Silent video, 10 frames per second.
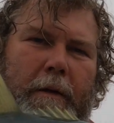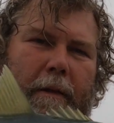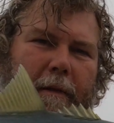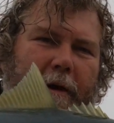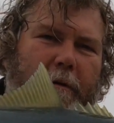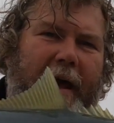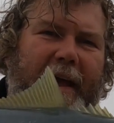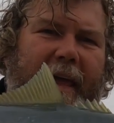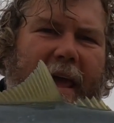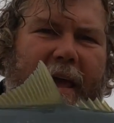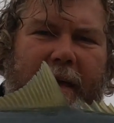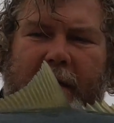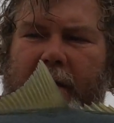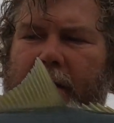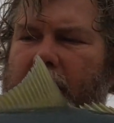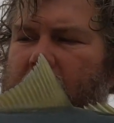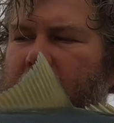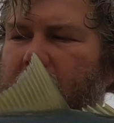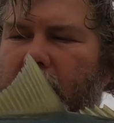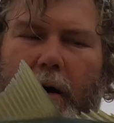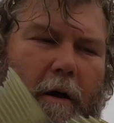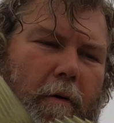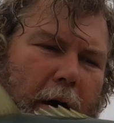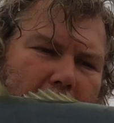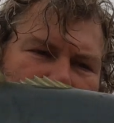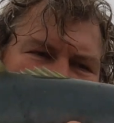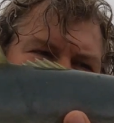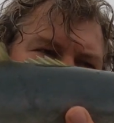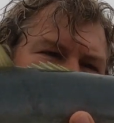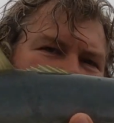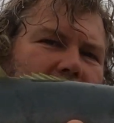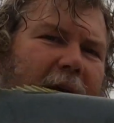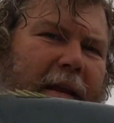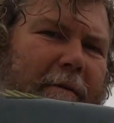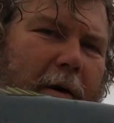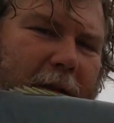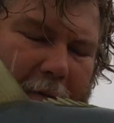Little rat king, not quite legal. We'll send him on his